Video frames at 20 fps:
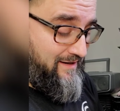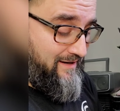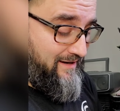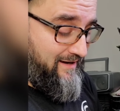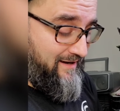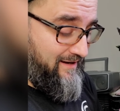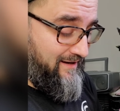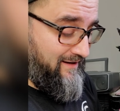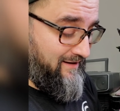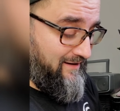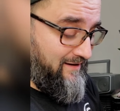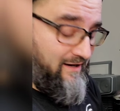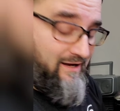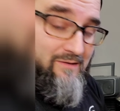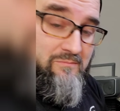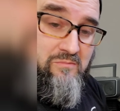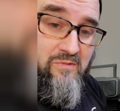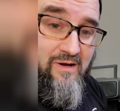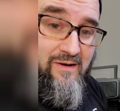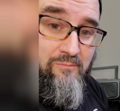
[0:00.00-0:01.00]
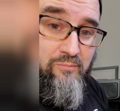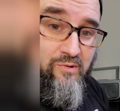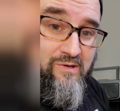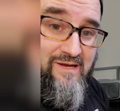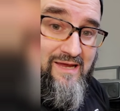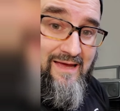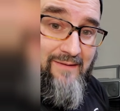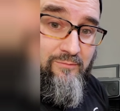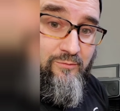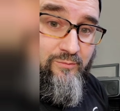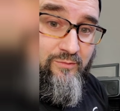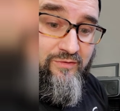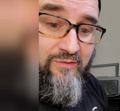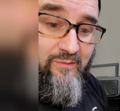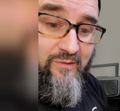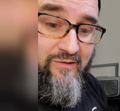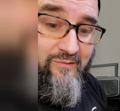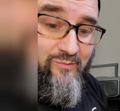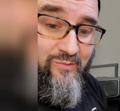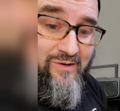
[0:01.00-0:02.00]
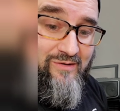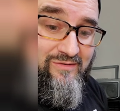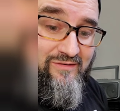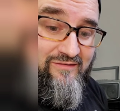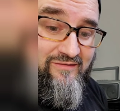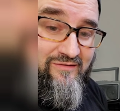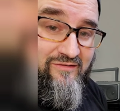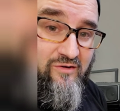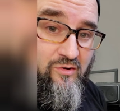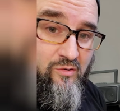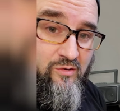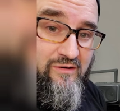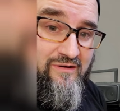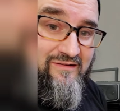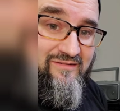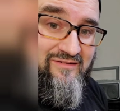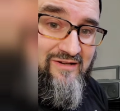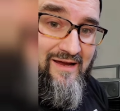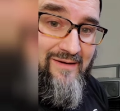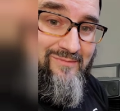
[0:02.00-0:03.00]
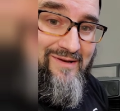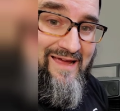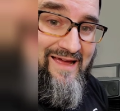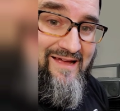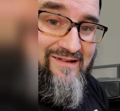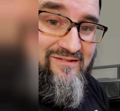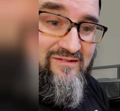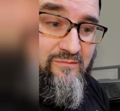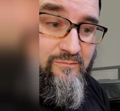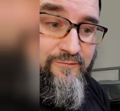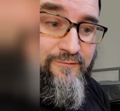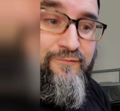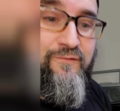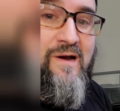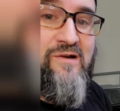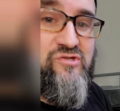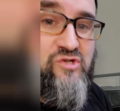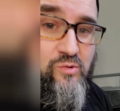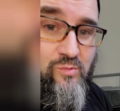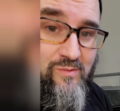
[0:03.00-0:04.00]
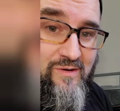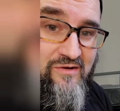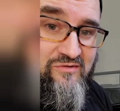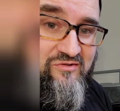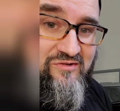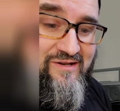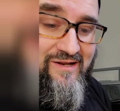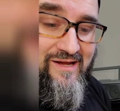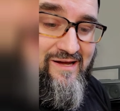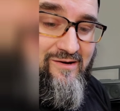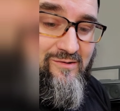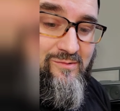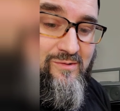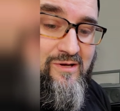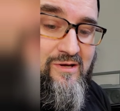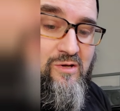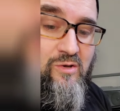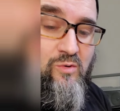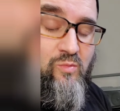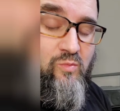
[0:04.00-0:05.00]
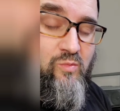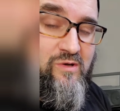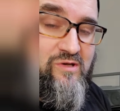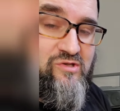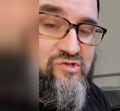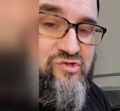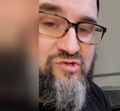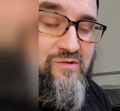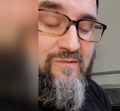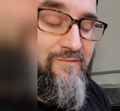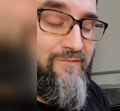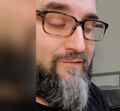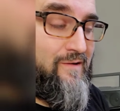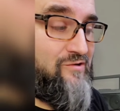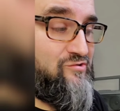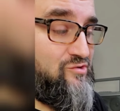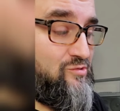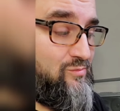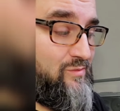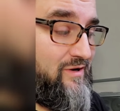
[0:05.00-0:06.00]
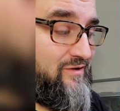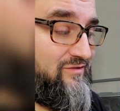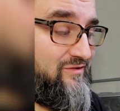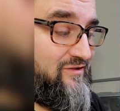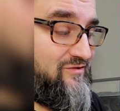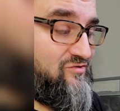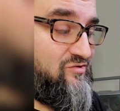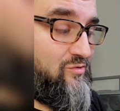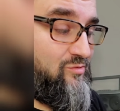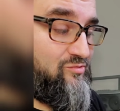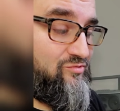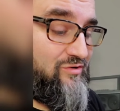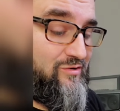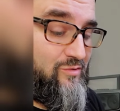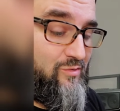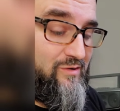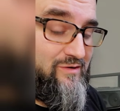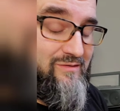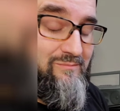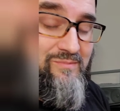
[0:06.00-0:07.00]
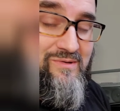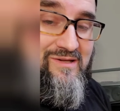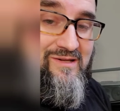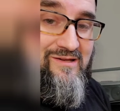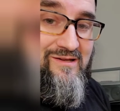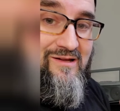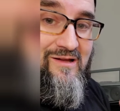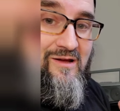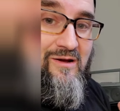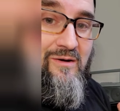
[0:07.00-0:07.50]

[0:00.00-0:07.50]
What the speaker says: I'm pretty happy with where this is going. It's time to add some fresher rust now, which fresher rust is usually going to be